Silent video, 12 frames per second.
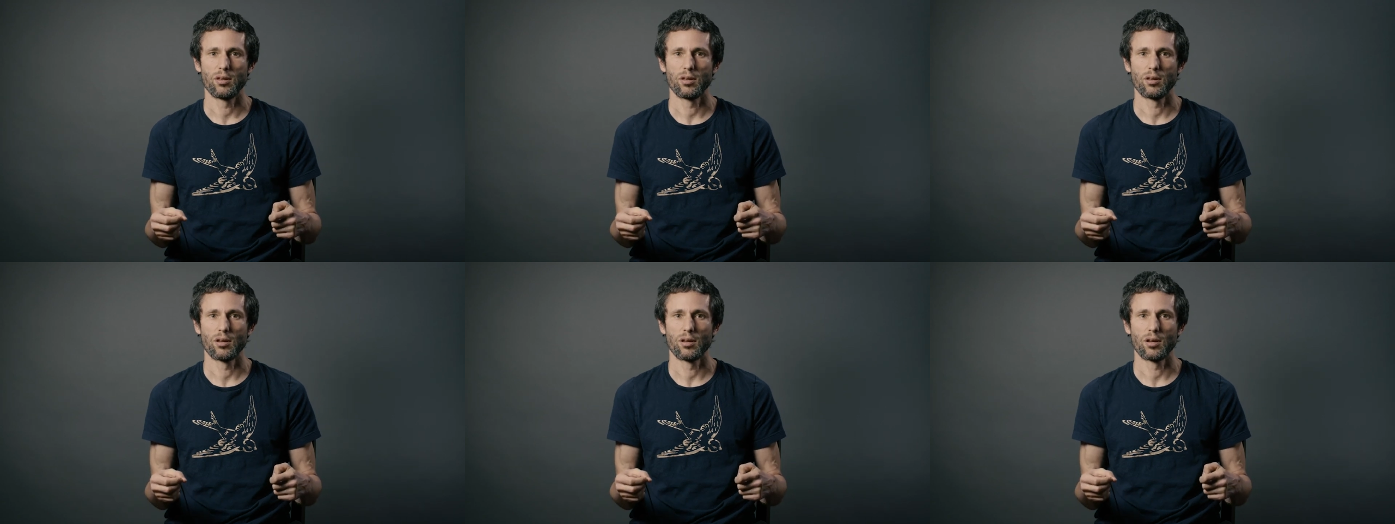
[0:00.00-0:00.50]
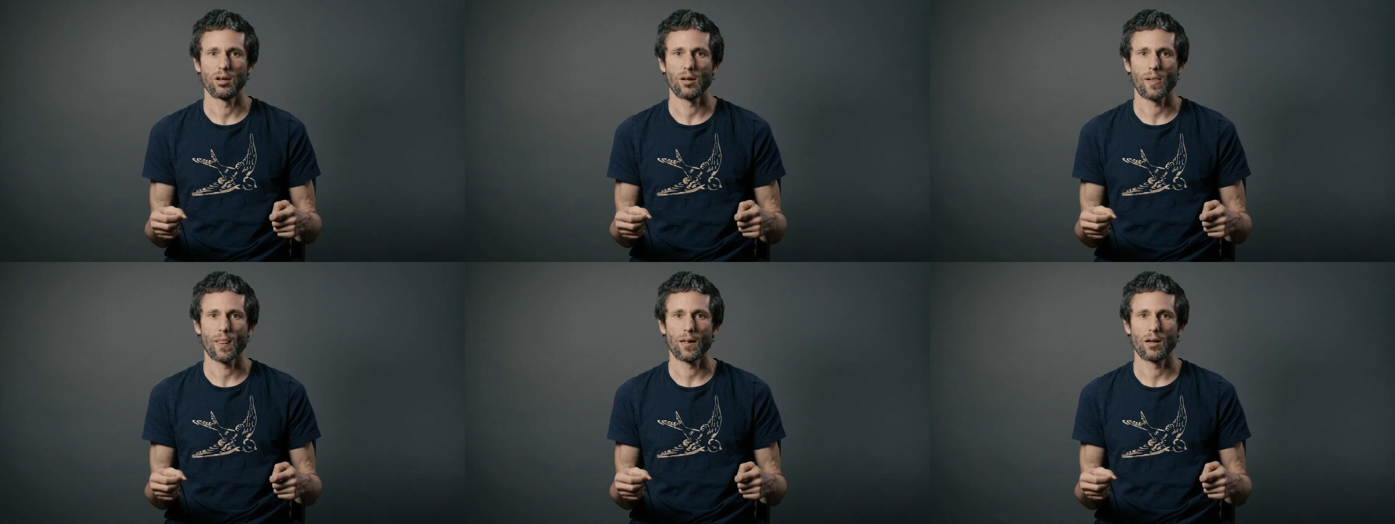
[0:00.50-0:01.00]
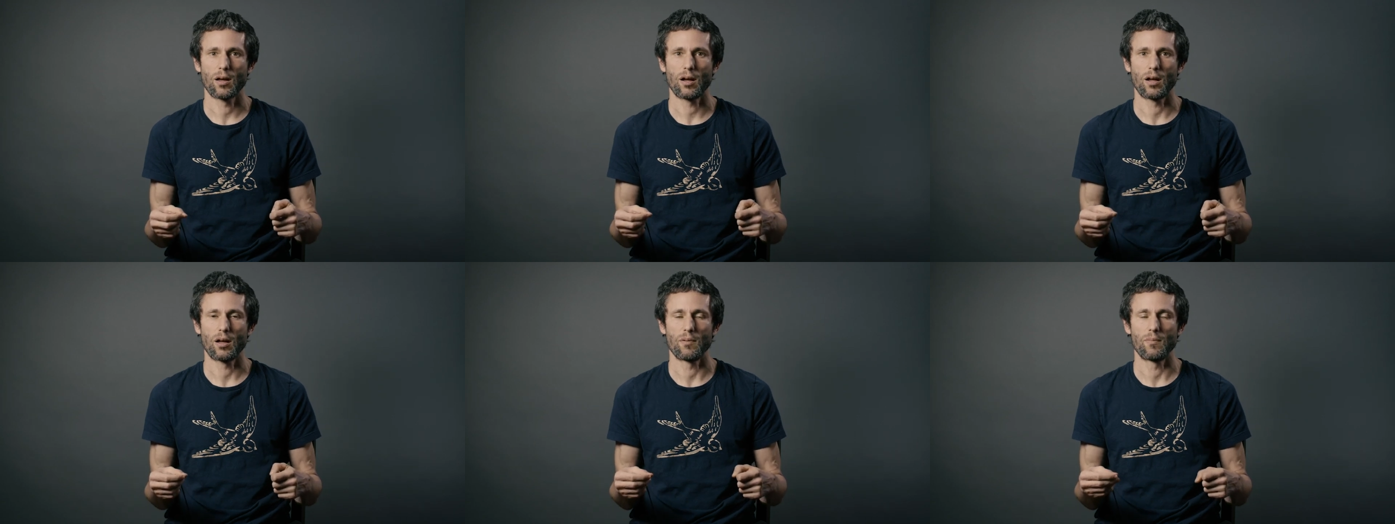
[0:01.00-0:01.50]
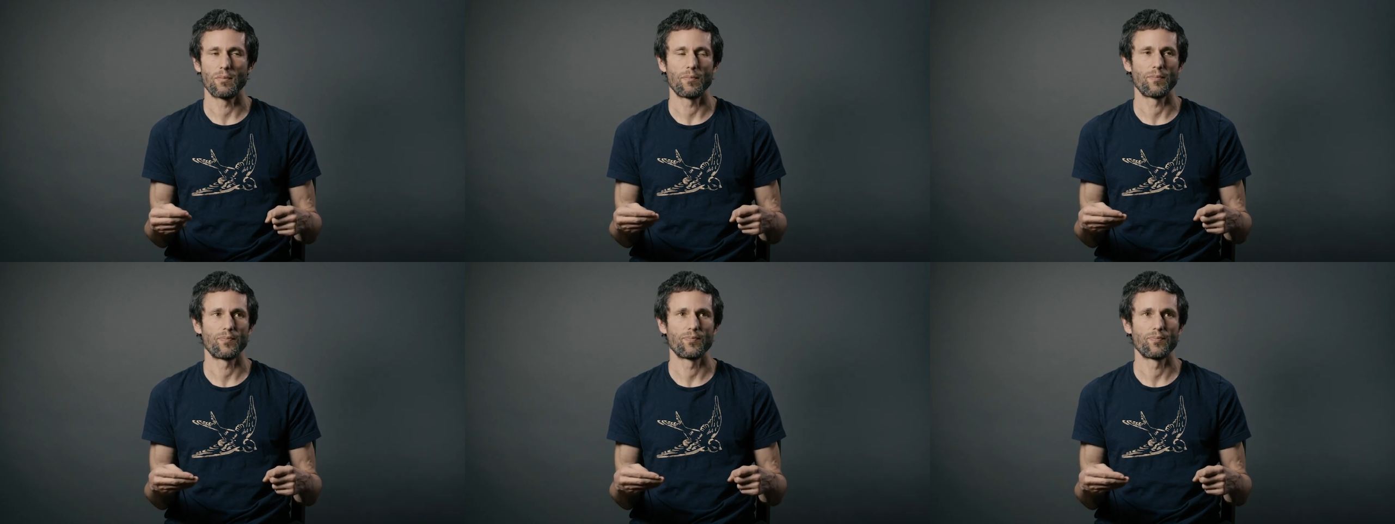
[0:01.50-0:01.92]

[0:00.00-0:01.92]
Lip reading: (no one is talking)